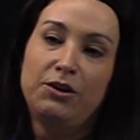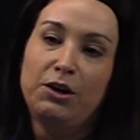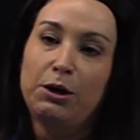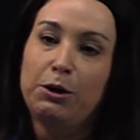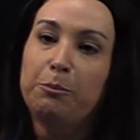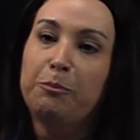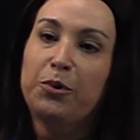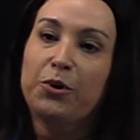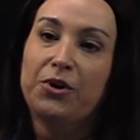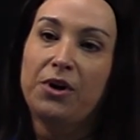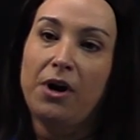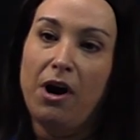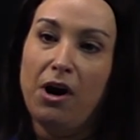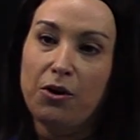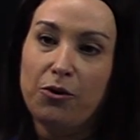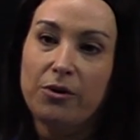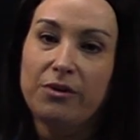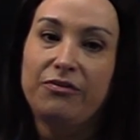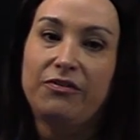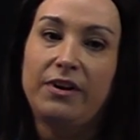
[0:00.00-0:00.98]

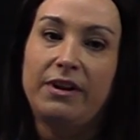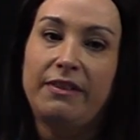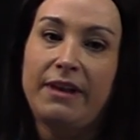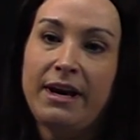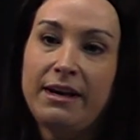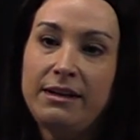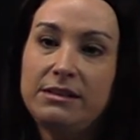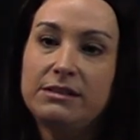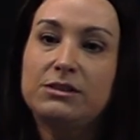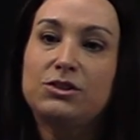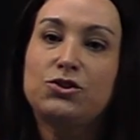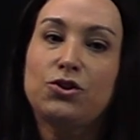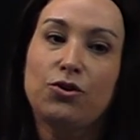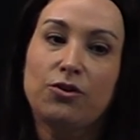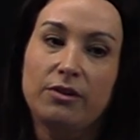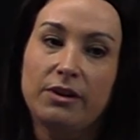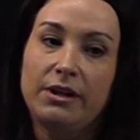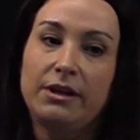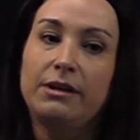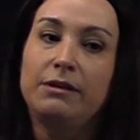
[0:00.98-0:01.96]
pornography, that is
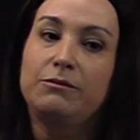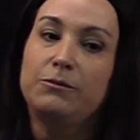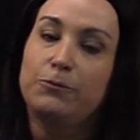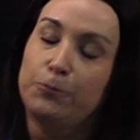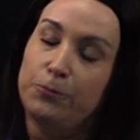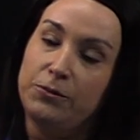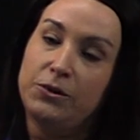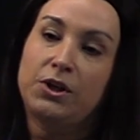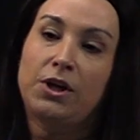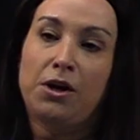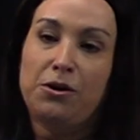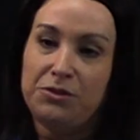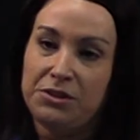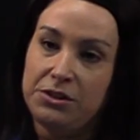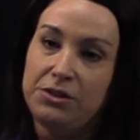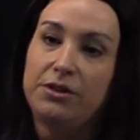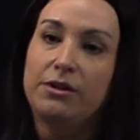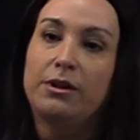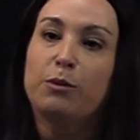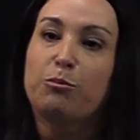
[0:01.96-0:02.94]
certainly goes
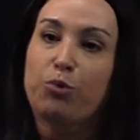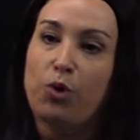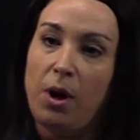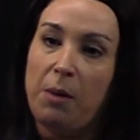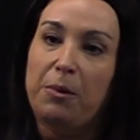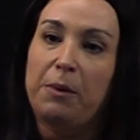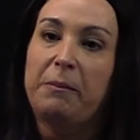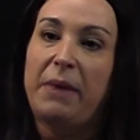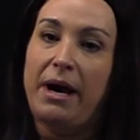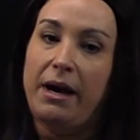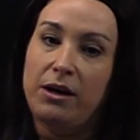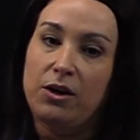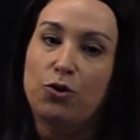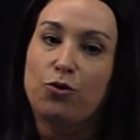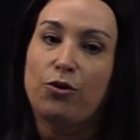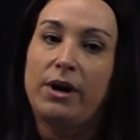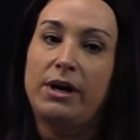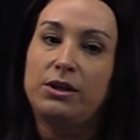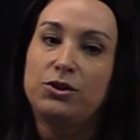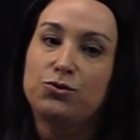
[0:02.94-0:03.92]
into the problematic
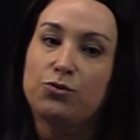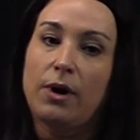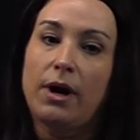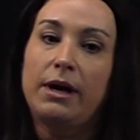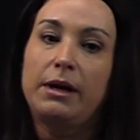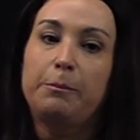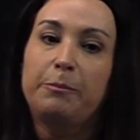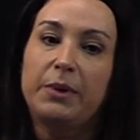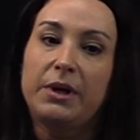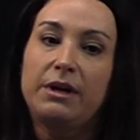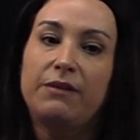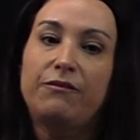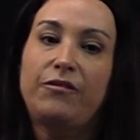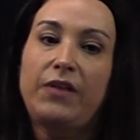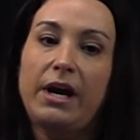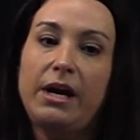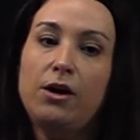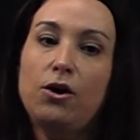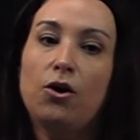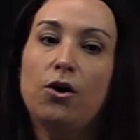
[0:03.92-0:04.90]
range, right? But if
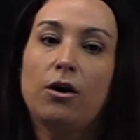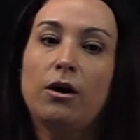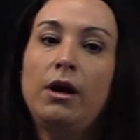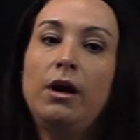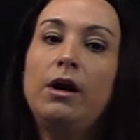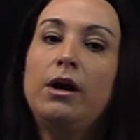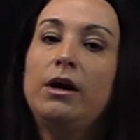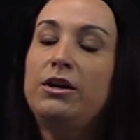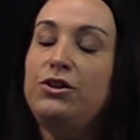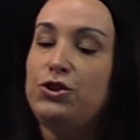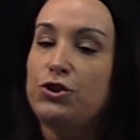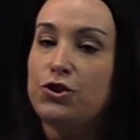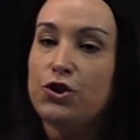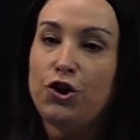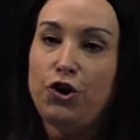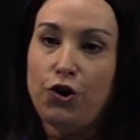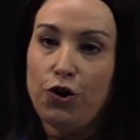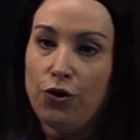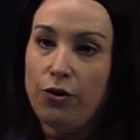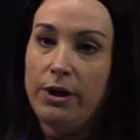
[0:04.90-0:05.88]
they are just
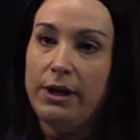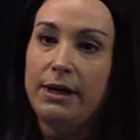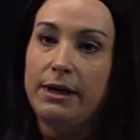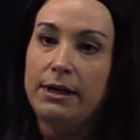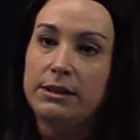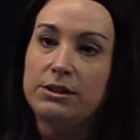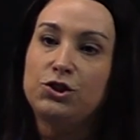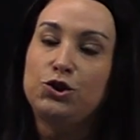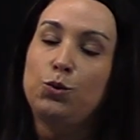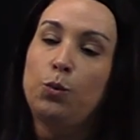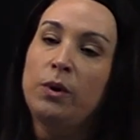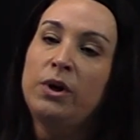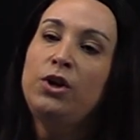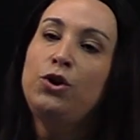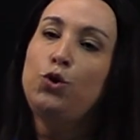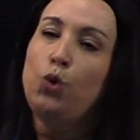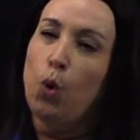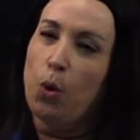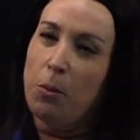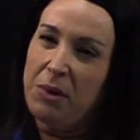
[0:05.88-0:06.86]
curious, you want to
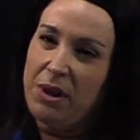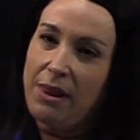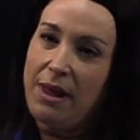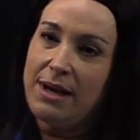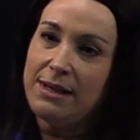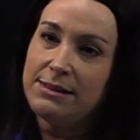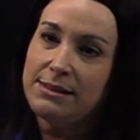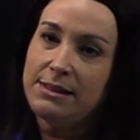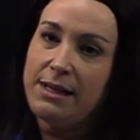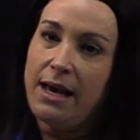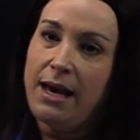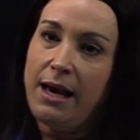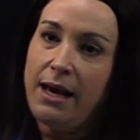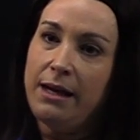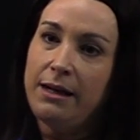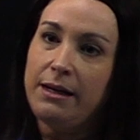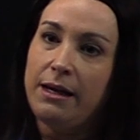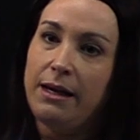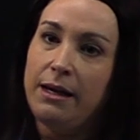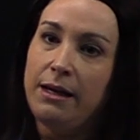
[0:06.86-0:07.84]
normalize
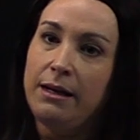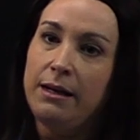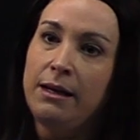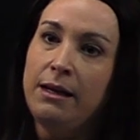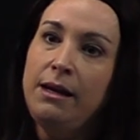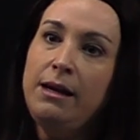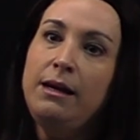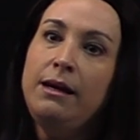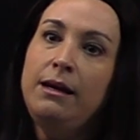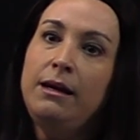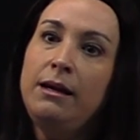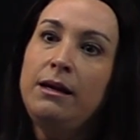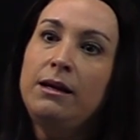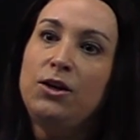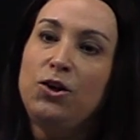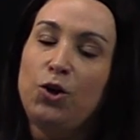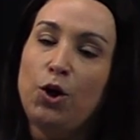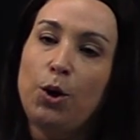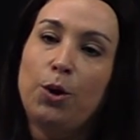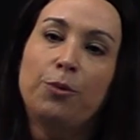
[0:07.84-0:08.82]
that and,
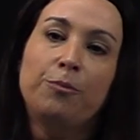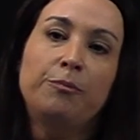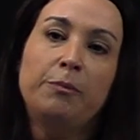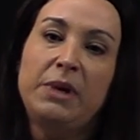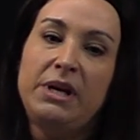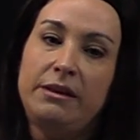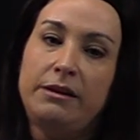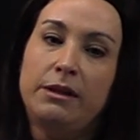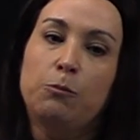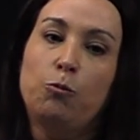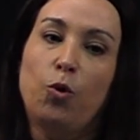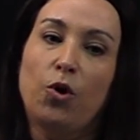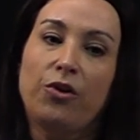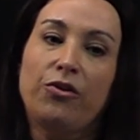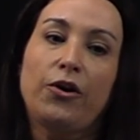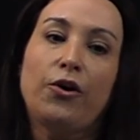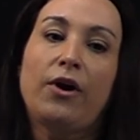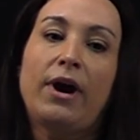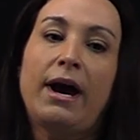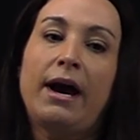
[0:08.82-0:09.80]
meet them where
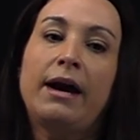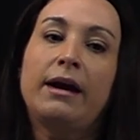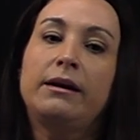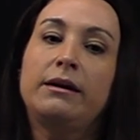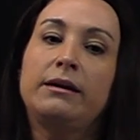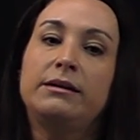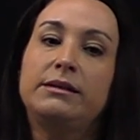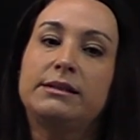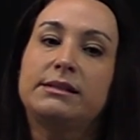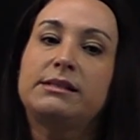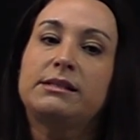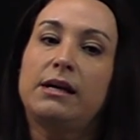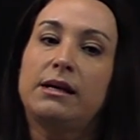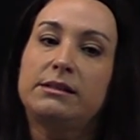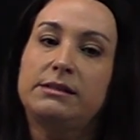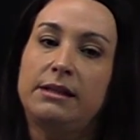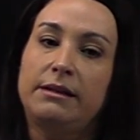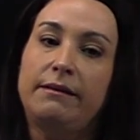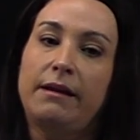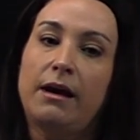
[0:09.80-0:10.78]
they're at and
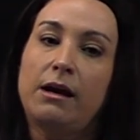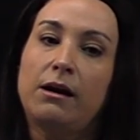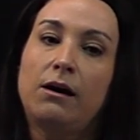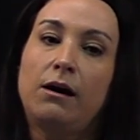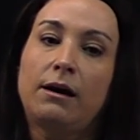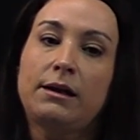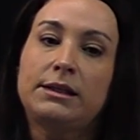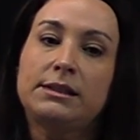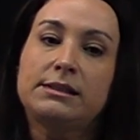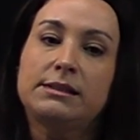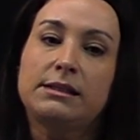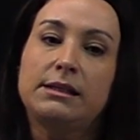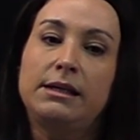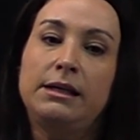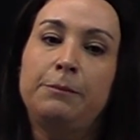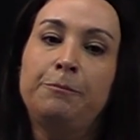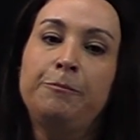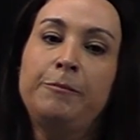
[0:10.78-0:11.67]
discussing that honestly.